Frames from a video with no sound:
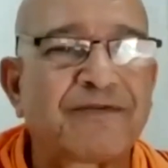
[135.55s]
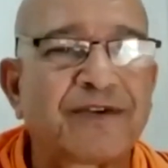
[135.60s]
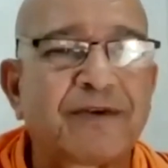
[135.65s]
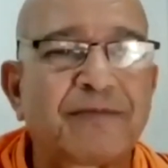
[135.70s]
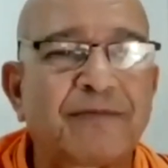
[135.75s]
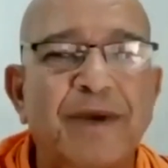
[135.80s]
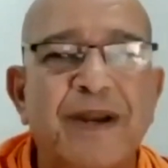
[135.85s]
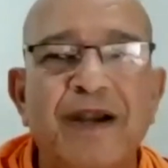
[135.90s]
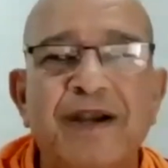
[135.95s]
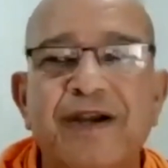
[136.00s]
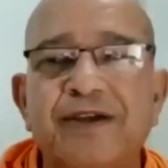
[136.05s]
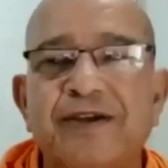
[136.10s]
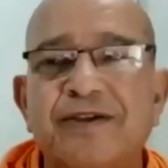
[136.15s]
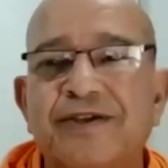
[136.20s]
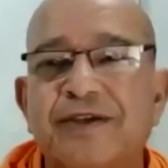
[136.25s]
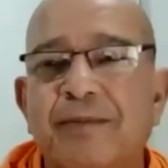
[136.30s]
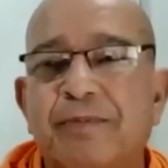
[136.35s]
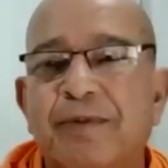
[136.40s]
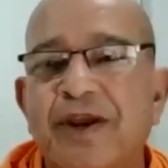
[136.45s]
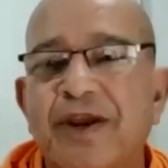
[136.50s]

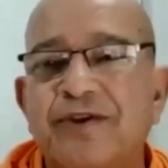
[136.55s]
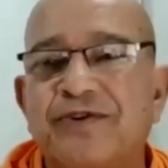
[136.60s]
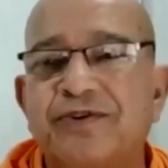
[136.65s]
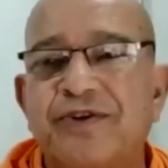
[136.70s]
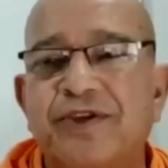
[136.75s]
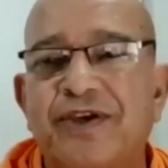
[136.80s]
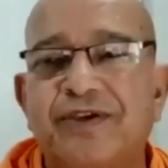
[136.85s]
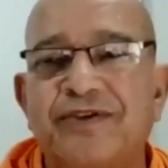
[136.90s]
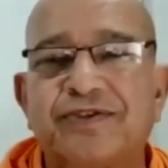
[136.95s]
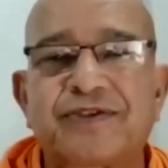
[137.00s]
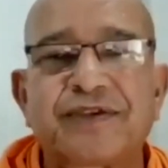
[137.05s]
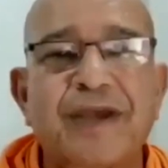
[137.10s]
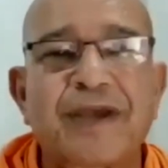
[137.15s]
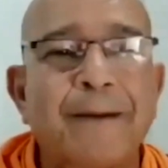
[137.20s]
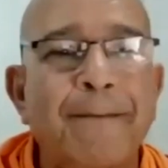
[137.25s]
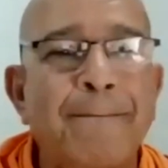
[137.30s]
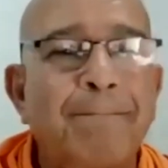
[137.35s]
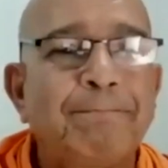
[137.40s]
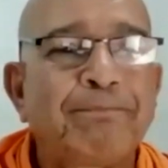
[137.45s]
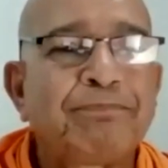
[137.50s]
Separation is
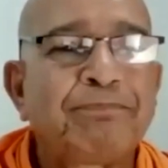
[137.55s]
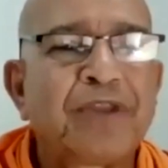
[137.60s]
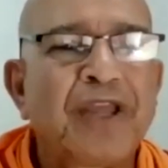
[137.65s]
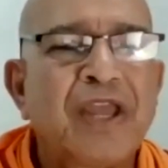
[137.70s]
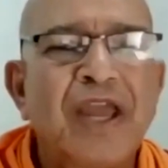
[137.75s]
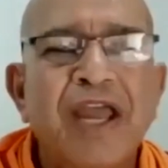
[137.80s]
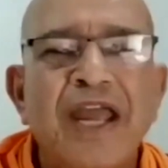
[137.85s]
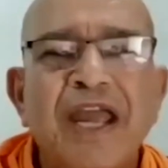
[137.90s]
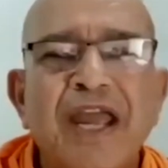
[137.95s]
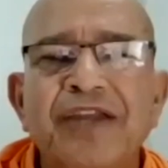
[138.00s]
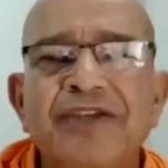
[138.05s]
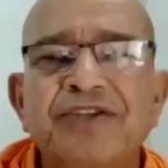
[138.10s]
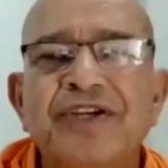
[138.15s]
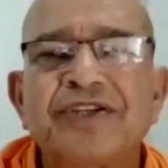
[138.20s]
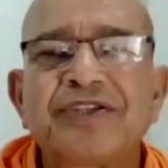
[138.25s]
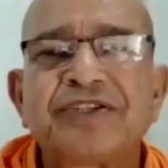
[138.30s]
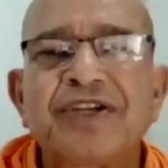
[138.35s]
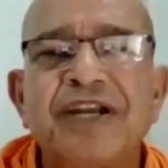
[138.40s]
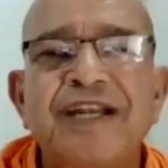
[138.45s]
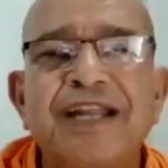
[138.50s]

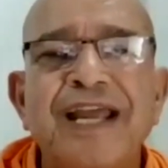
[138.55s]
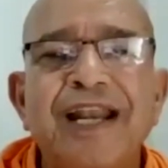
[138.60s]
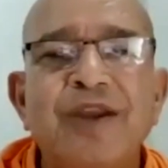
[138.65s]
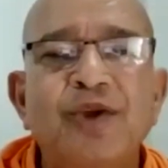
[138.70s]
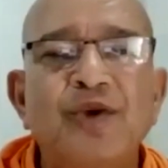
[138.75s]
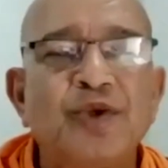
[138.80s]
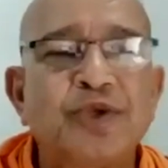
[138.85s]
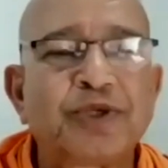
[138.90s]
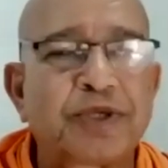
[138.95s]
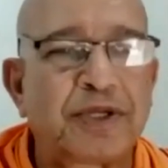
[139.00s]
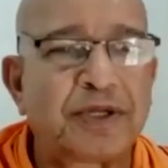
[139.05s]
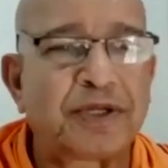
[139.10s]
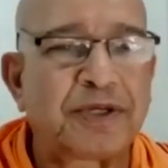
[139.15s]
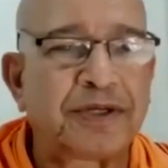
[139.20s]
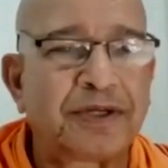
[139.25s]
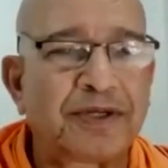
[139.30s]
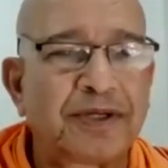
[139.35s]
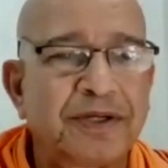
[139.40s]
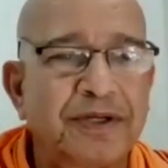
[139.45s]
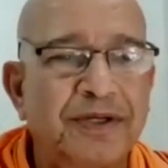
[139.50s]
just a delusion.